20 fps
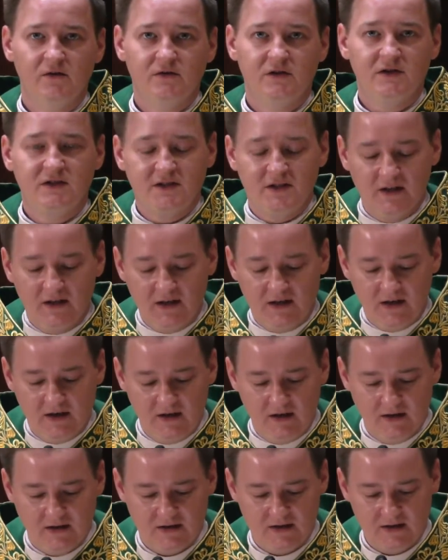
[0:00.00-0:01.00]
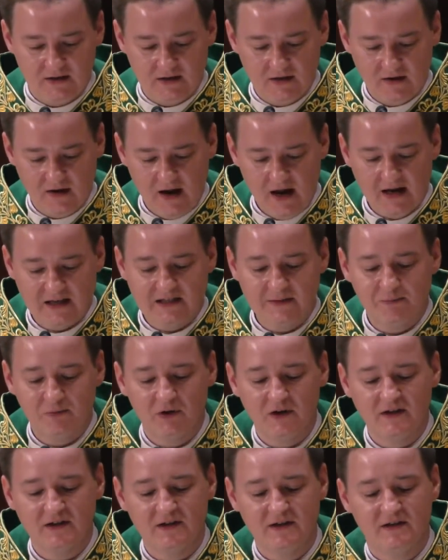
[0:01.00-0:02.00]
the sinking is
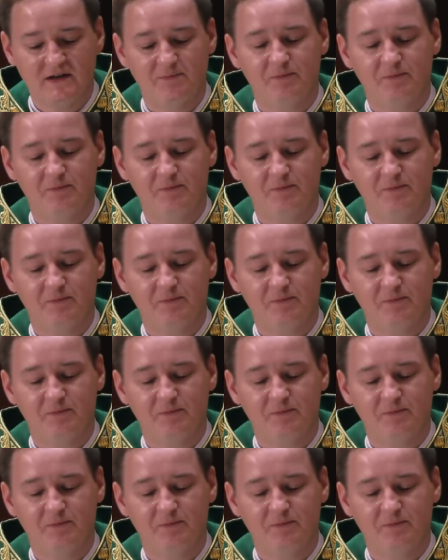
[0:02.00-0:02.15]
expressed in